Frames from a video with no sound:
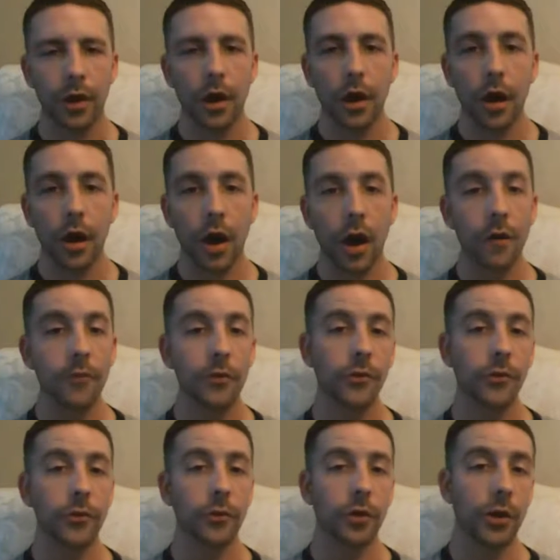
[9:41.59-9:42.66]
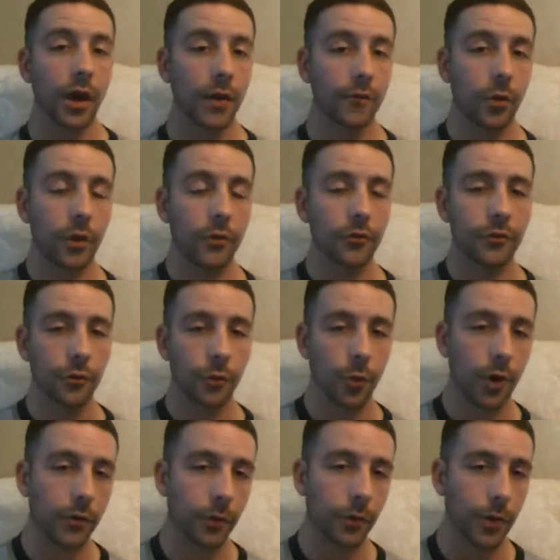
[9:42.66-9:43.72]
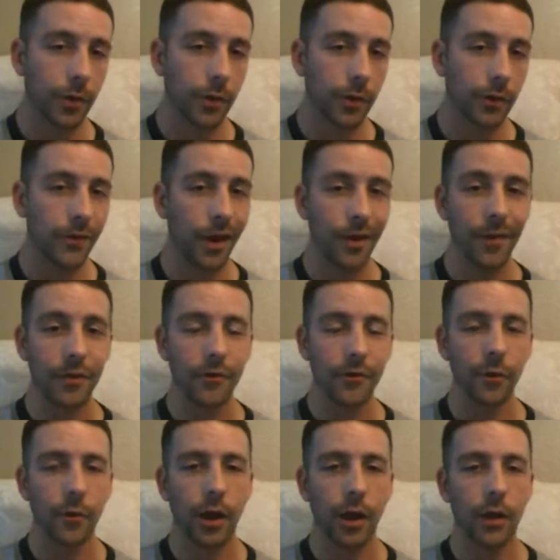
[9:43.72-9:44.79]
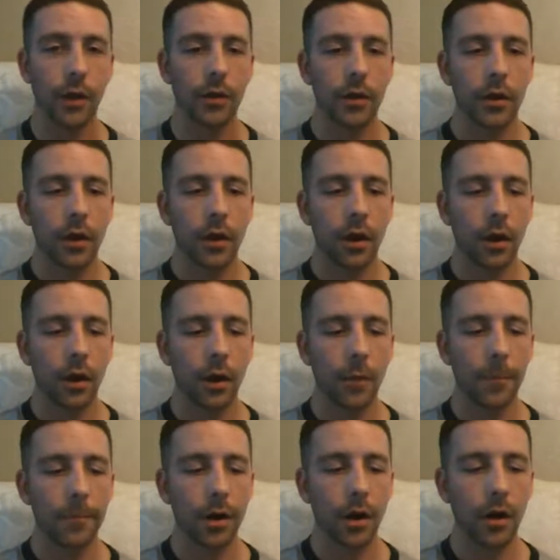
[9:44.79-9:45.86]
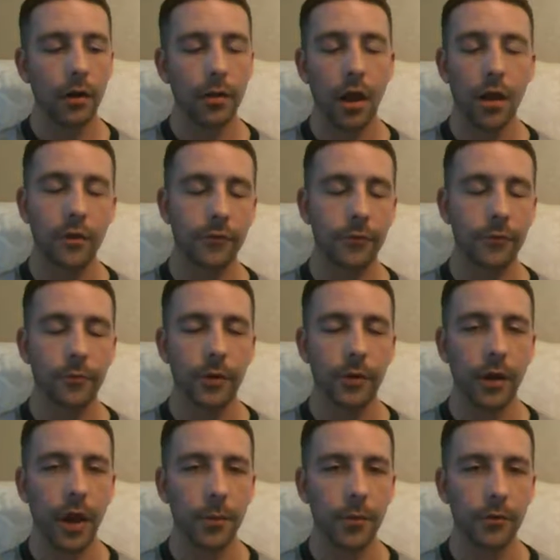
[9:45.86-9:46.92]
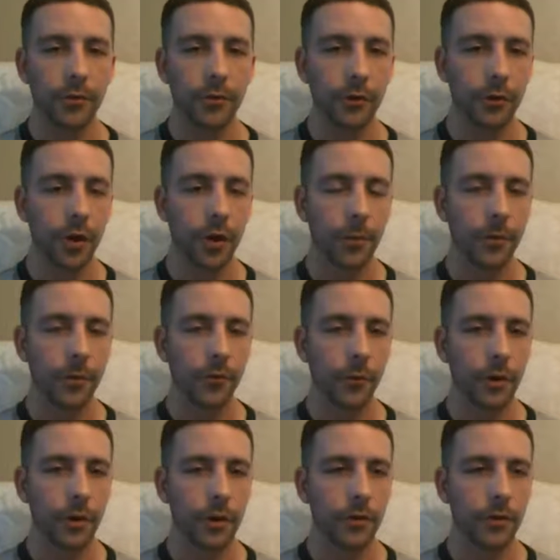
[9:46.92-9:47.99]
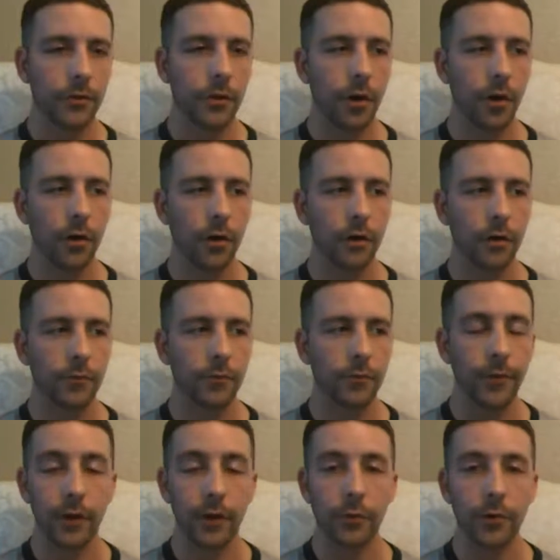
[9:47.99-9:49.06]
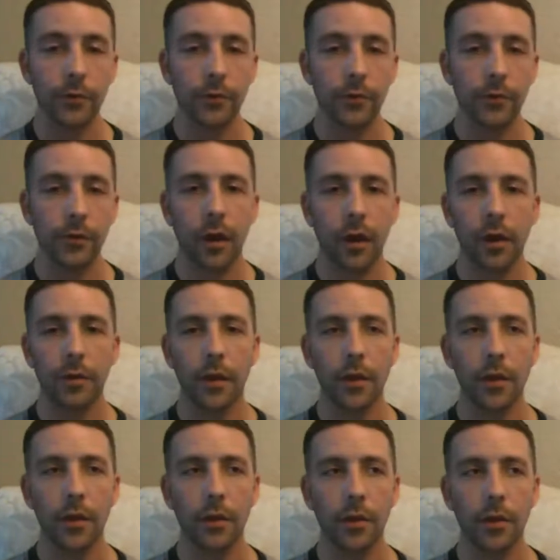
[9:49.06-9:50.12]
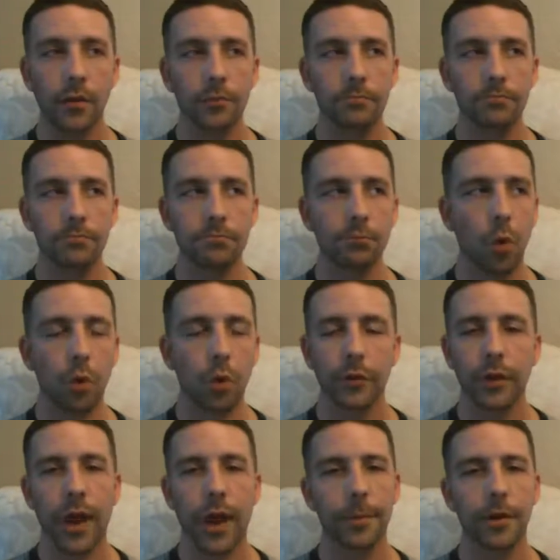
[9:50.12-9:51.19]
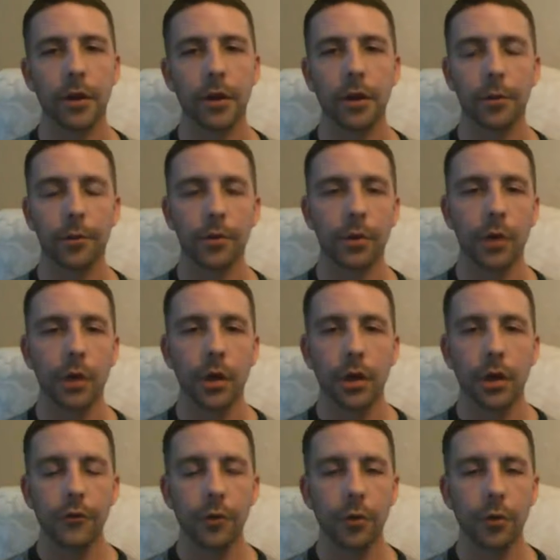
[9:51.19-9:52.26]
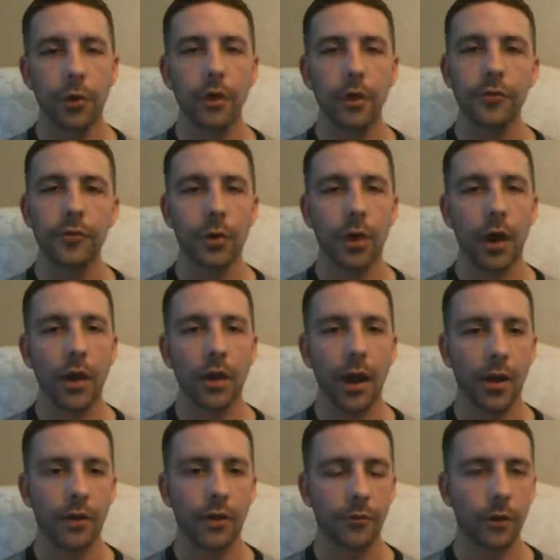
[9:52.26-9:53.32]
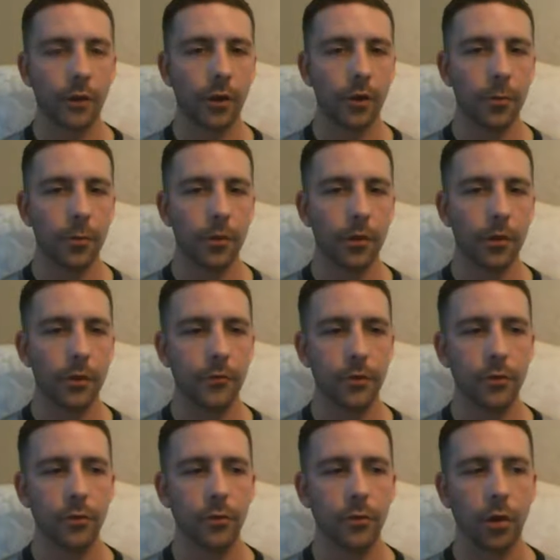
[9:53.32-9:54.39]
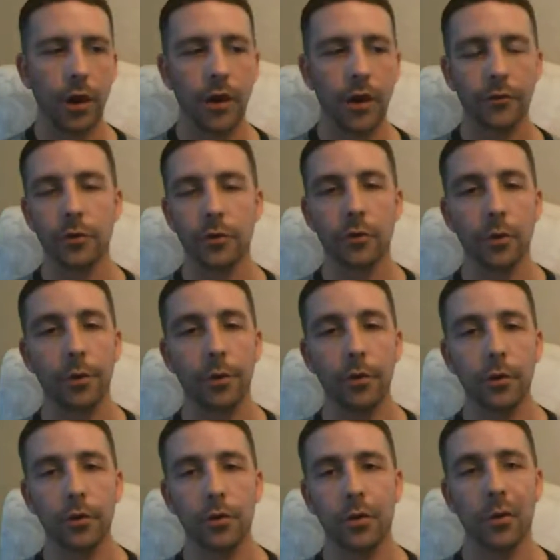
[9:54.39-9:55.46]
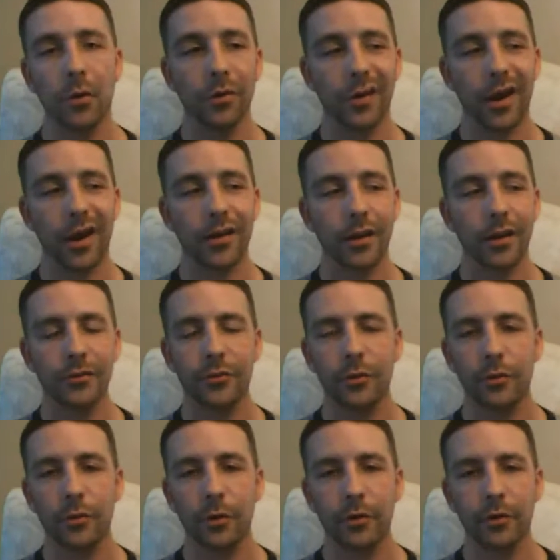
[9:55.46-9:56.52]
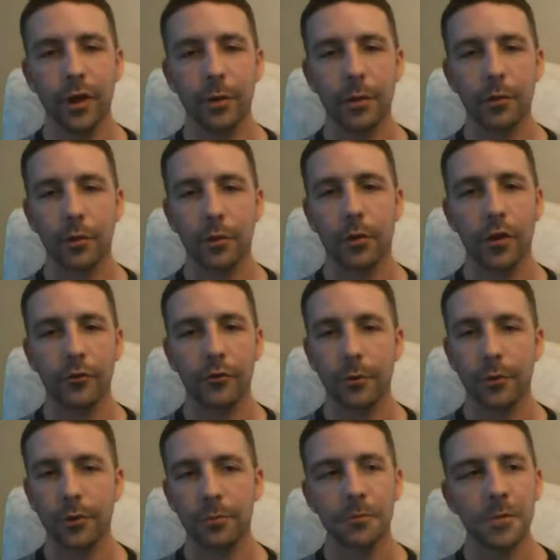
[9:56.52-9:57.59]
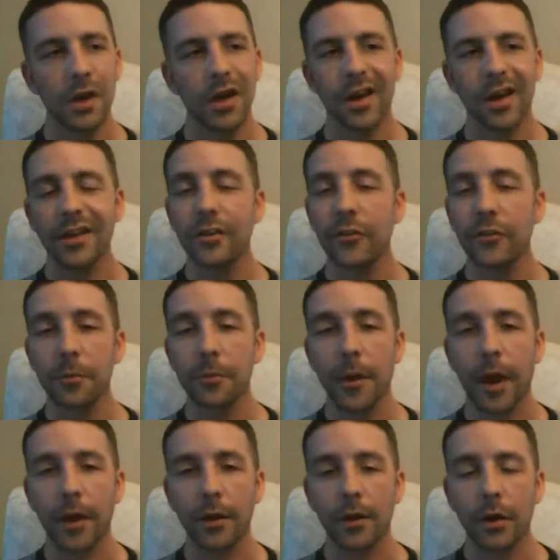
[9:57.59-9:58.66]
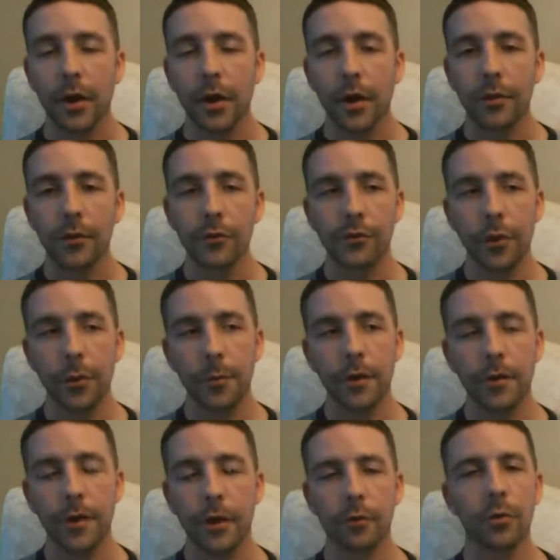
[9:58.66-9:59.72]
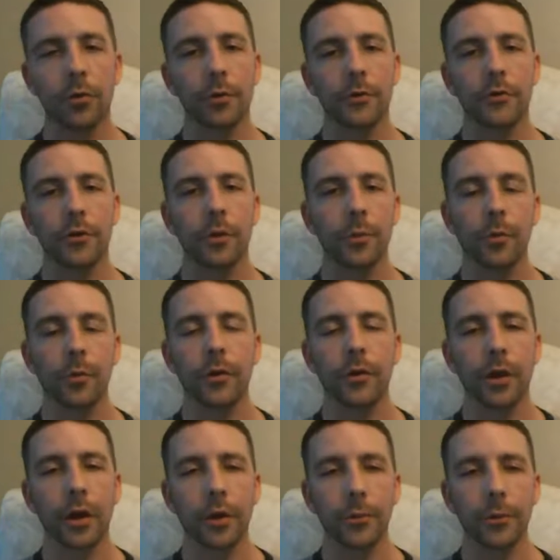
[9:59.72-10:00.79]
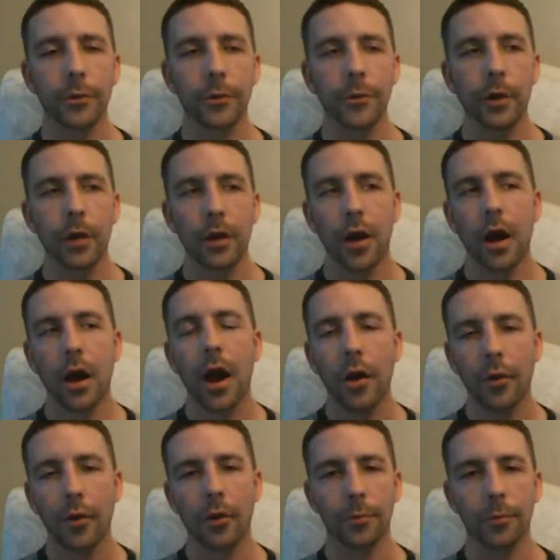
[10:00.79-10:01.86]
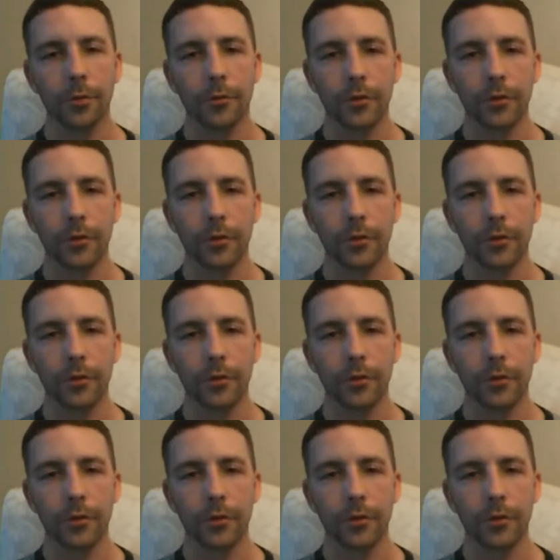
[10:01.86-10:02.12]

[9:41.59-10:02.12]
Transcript: Obviously, you're going to have questions throughout the weekend, and that's okay. A lot of gamers that are coming this weekend are veterans, and they are more than happy to help you. So it's okay to ask for help if you are asking your opponent or the guy next to you on the table across from you. It doesn't matter. There's somebody in that room that's going to be willing to help you. I'll help you if you need